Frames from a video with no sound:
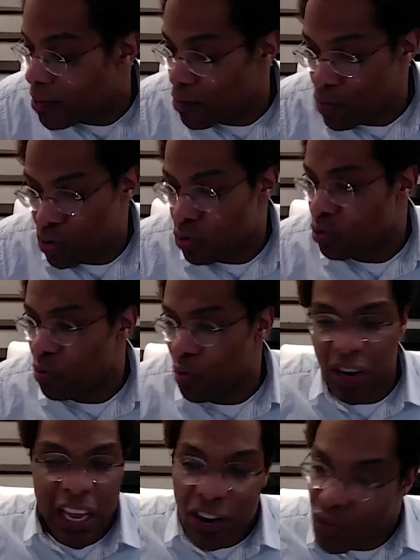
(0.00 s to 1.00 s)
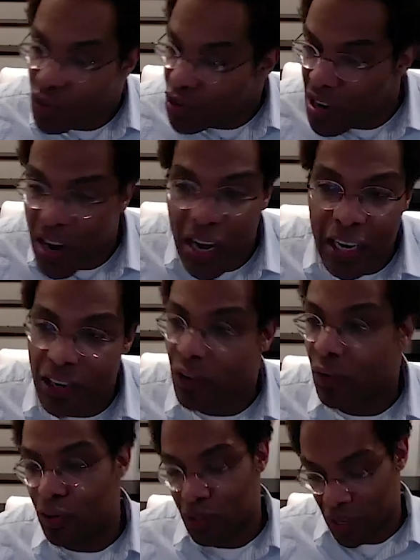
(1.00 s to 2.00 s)
So around
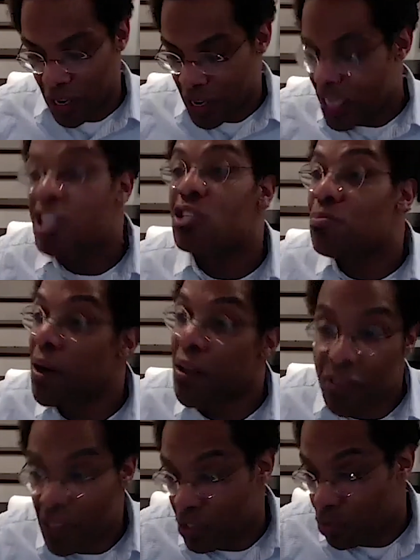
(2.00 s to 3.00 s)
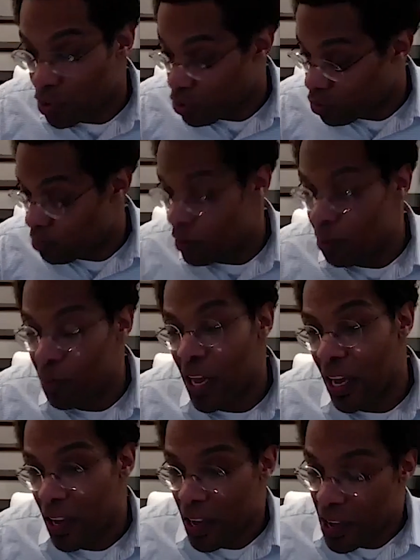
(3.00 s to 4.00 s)
$890 each month is what you would be
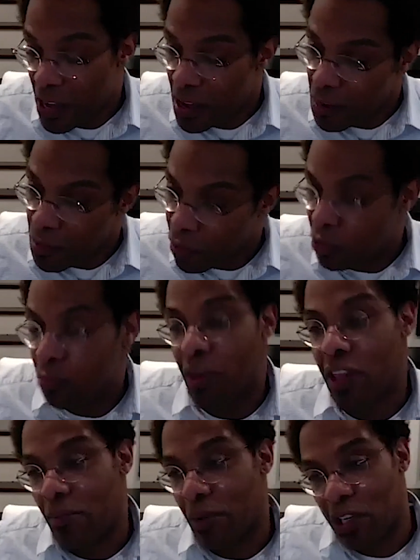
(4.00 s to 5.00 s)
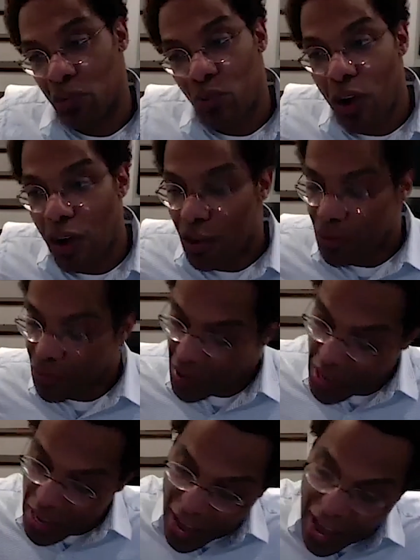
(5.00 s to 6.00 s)
paying. Multiply that by 12,
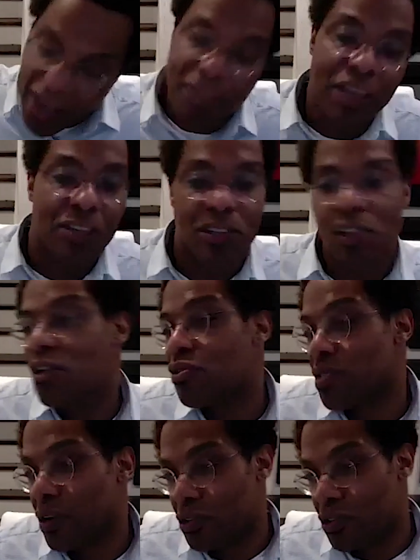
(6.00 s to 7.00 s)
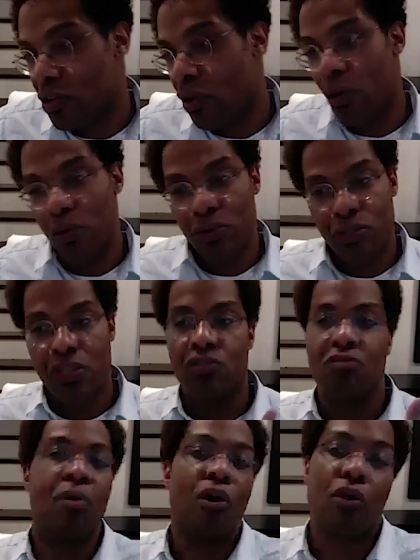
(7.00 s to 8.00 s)
add that to the $100,000, then
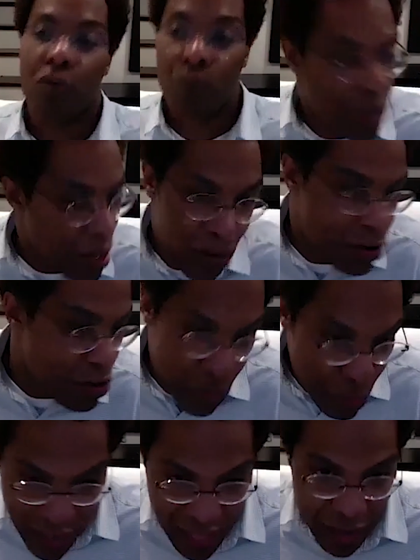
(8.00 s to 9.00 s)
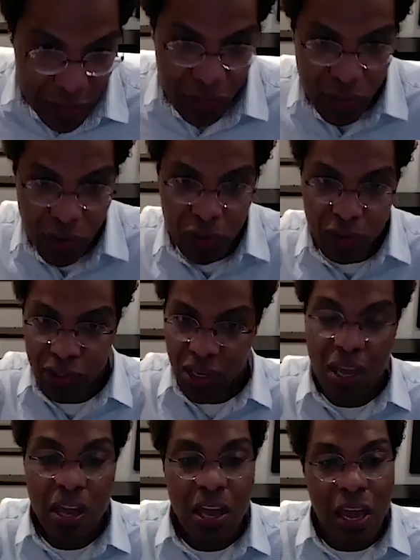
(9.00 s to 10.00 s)
you've borrowed $120,000
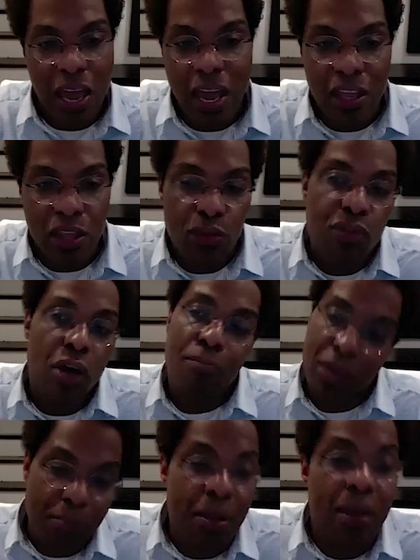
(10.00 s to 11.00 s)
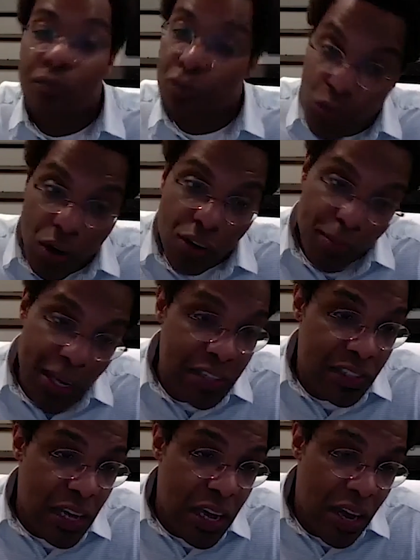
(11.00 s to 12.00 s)
and you've not made a payment for 12
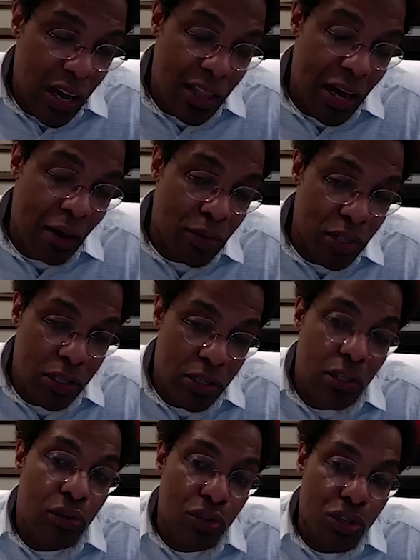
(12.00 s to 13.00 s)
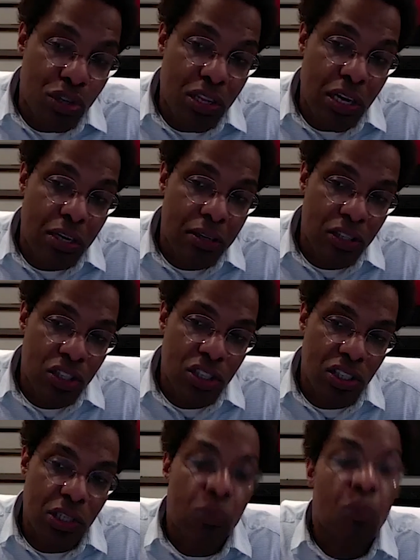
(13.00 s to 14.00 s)
months. And that was a solution that
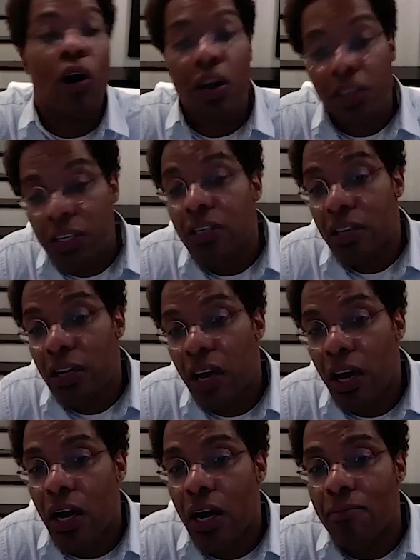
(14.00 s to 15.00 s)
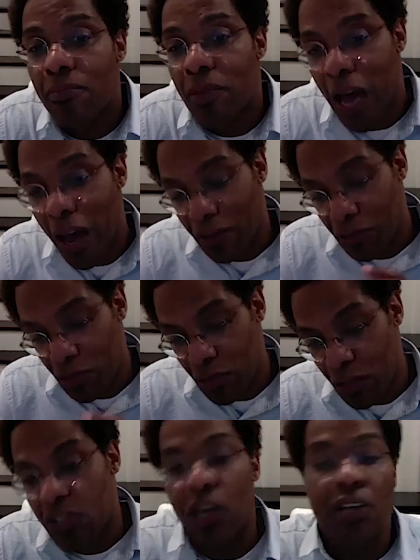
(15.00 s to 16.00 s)
she wanted after
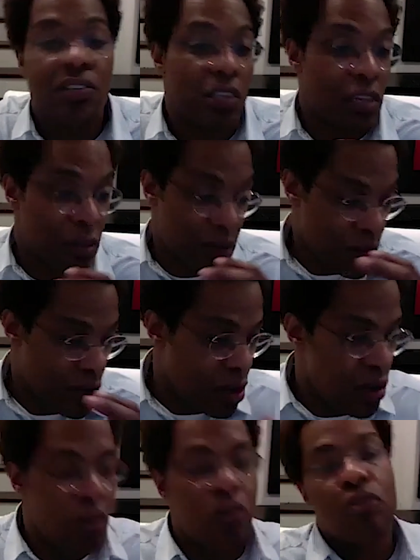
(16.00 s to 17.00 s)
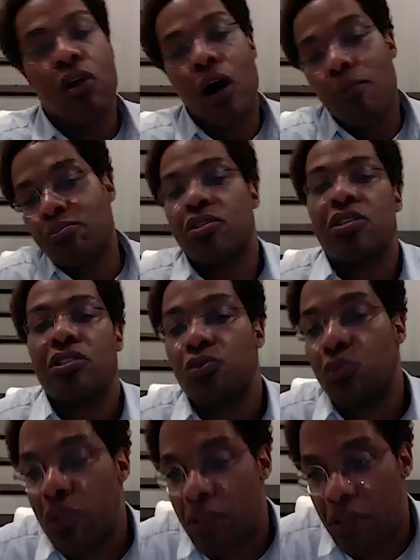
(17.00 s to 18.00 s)
discussing her options
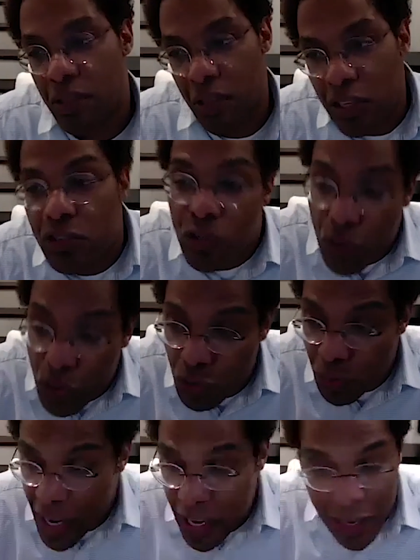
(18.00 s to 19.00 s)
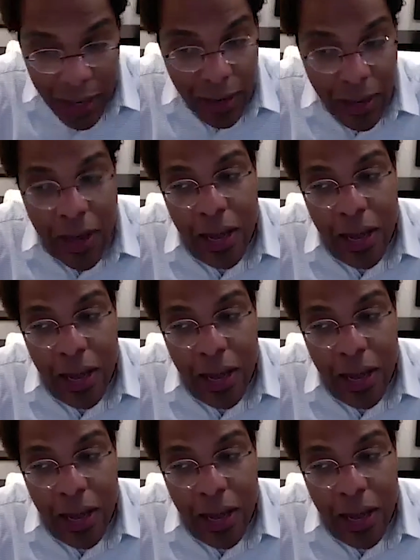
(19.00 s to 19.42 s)
with institutional banking.